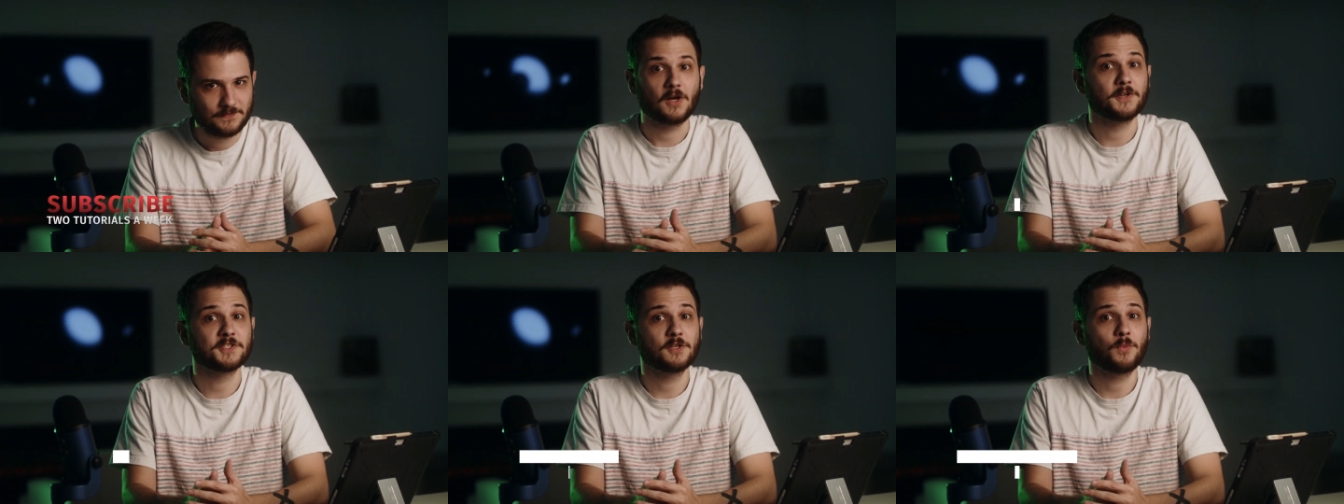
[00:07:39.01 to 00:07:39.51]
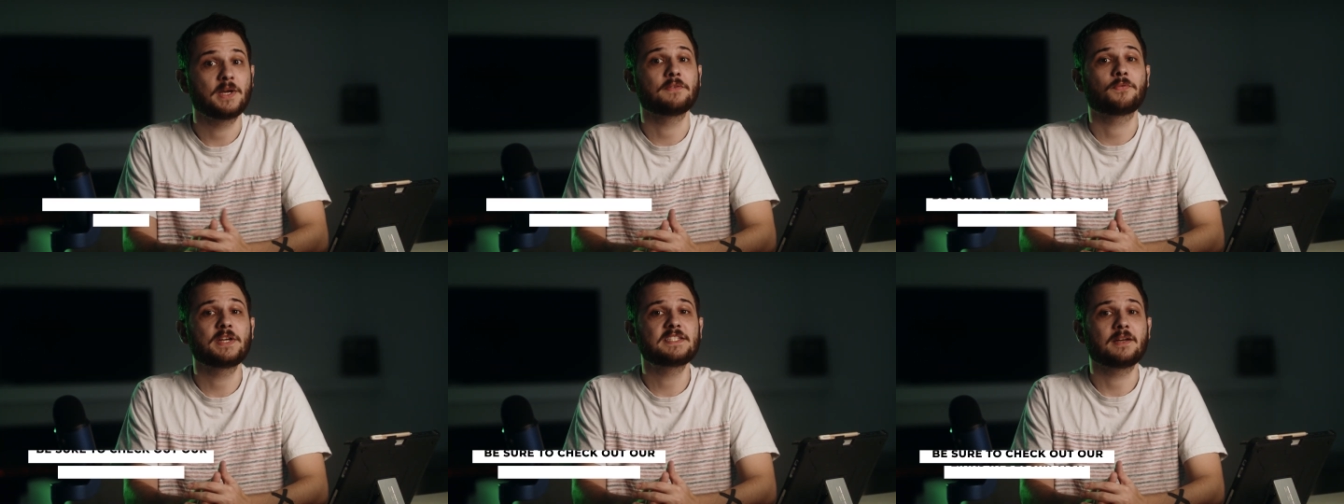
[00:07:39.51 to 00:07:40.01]
Also, we have
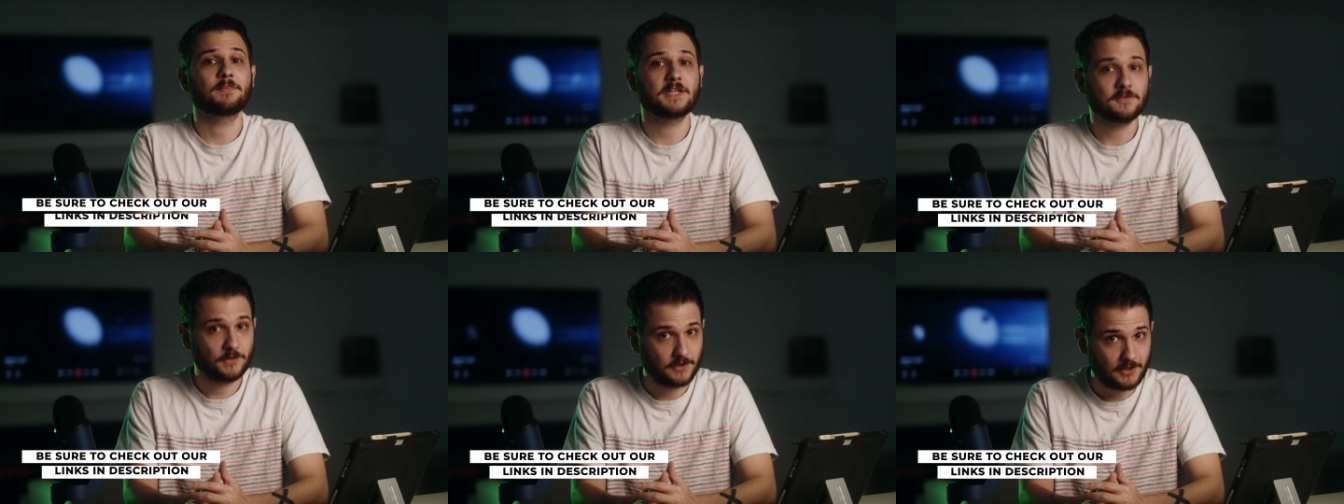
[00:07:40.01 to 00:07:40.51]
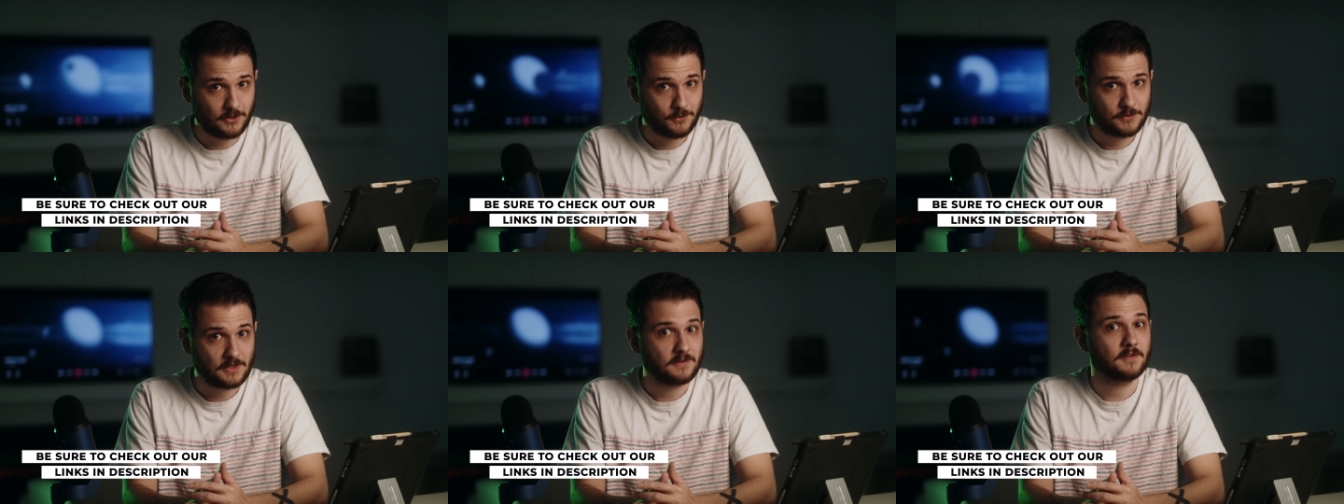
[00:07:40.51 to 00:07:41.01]
free templates for you to
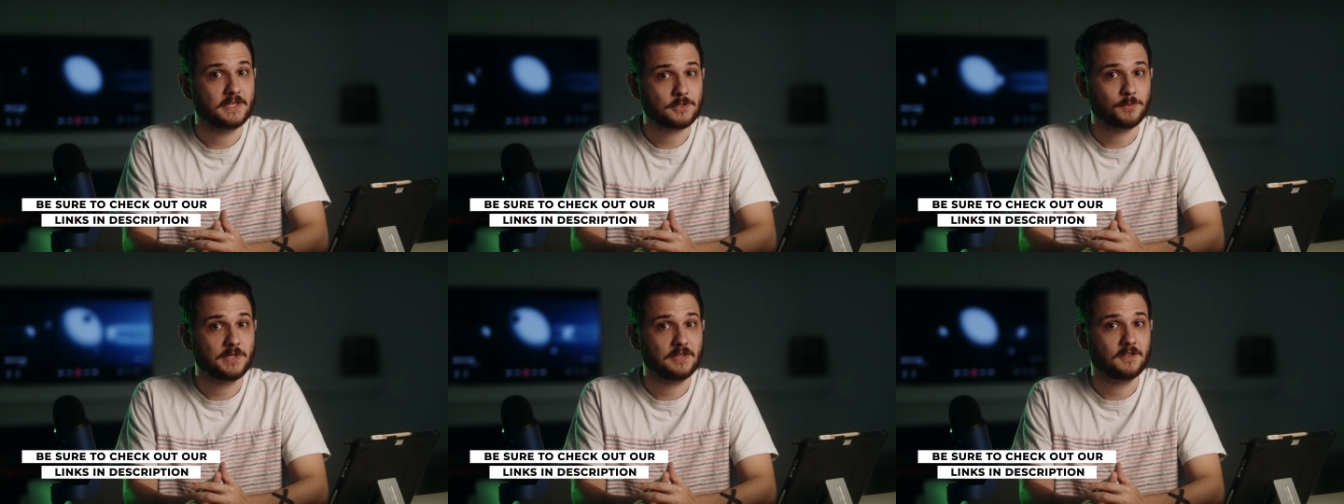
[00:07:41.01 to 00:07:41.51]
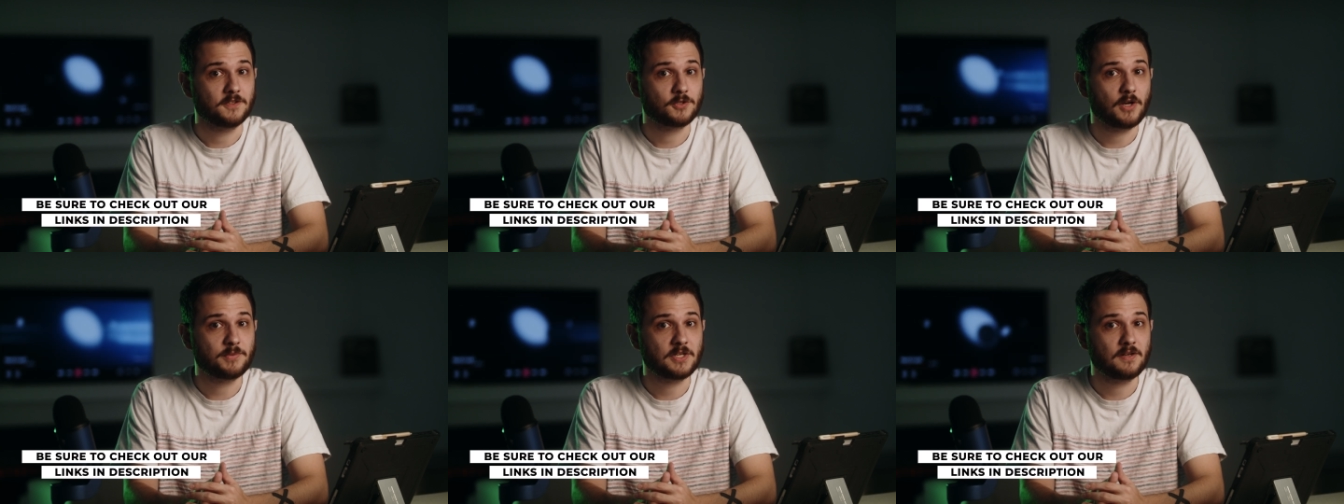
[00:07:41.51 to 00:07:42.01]
use, the links will be in the
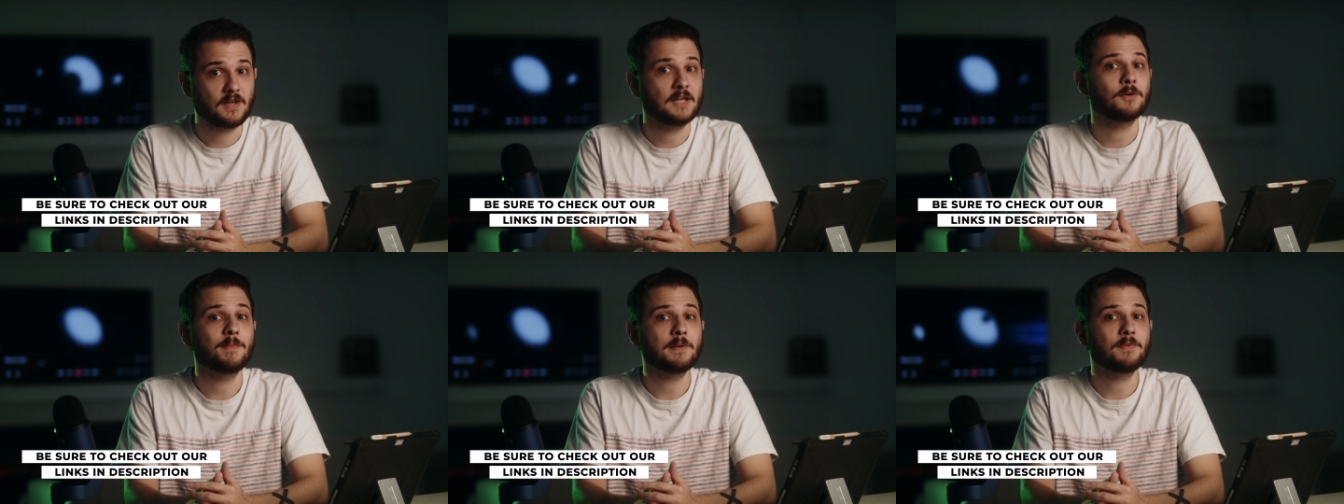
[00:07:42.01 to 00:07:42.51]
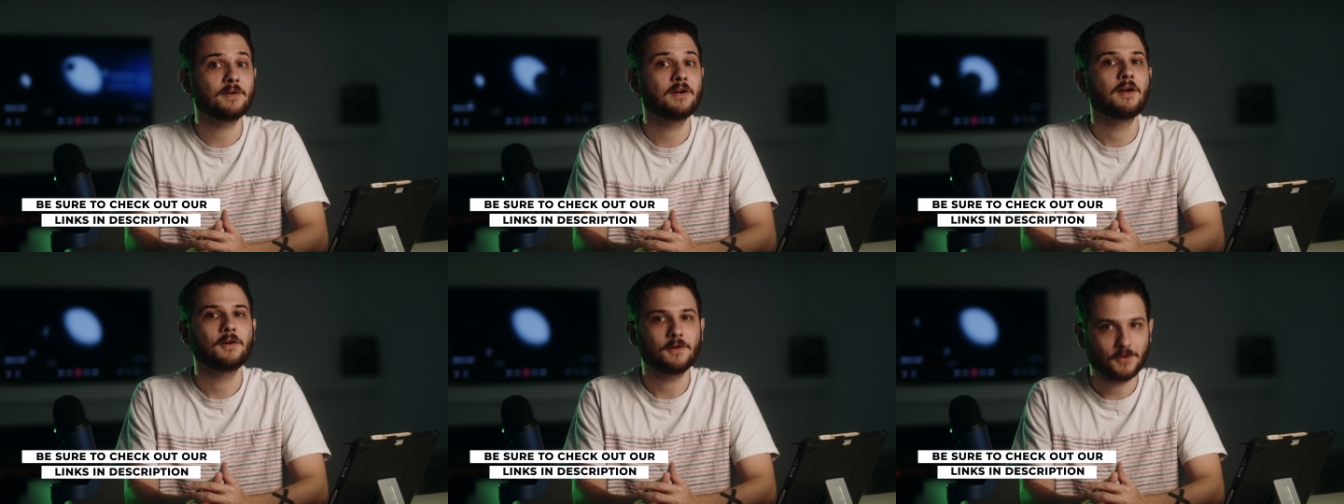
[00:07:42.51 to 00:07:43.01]
description, and remember,
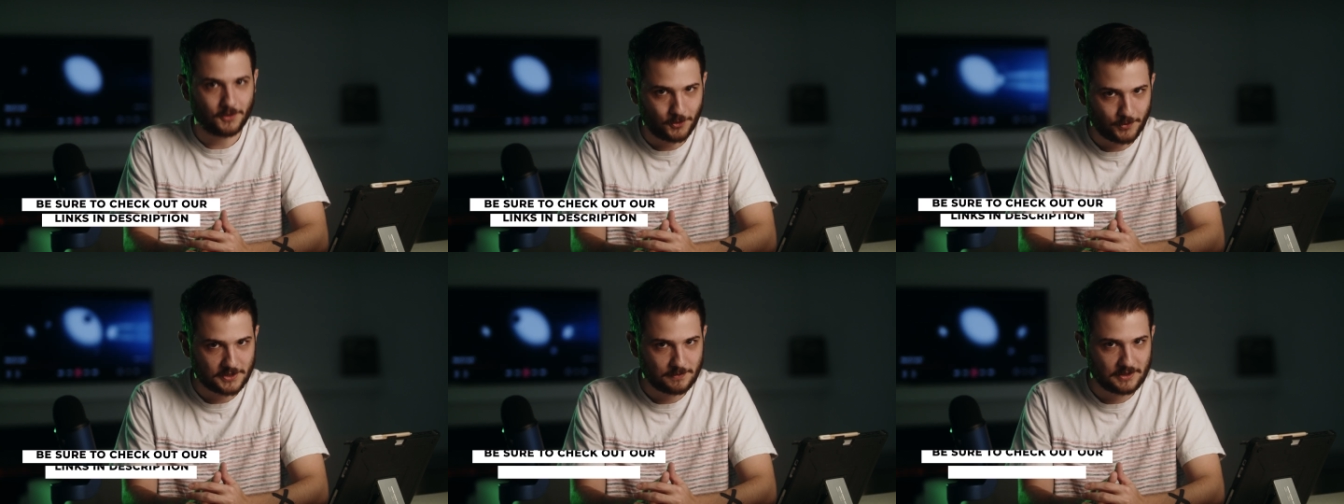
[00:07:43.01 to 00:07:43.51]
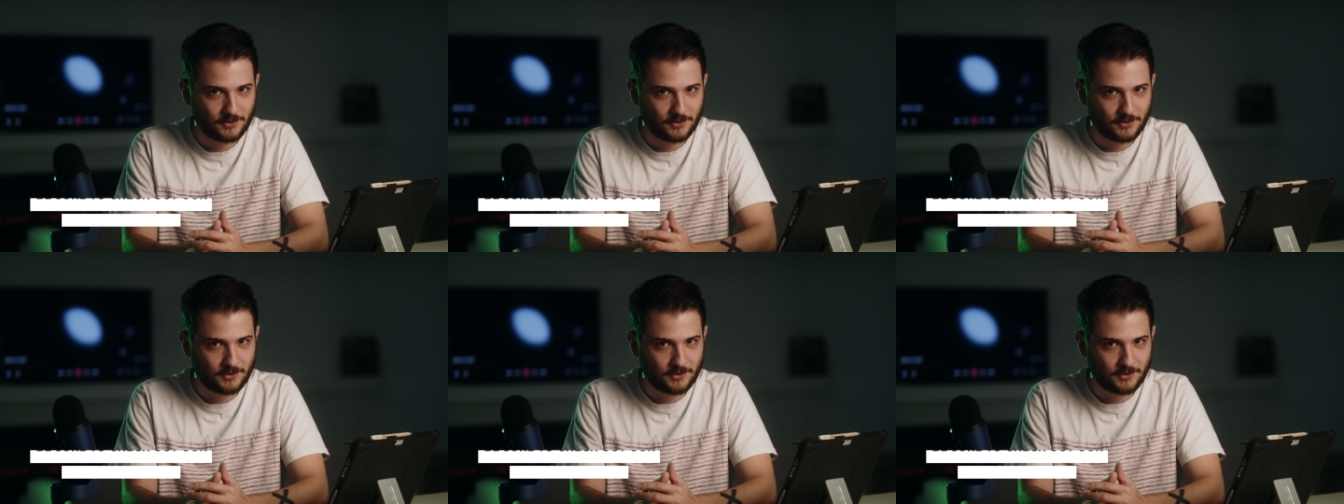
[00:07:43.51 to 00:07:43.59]
always be